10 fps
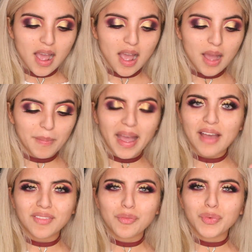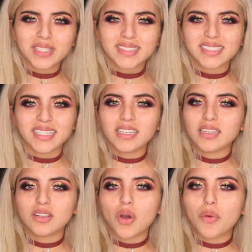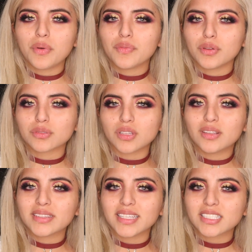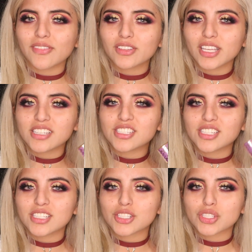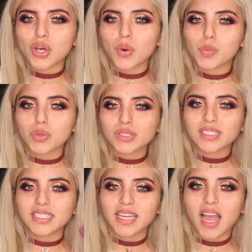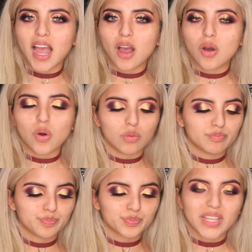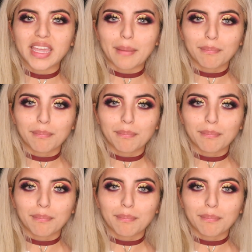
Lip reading: I haven't really seen no reviews on this foundation, so we'll see how it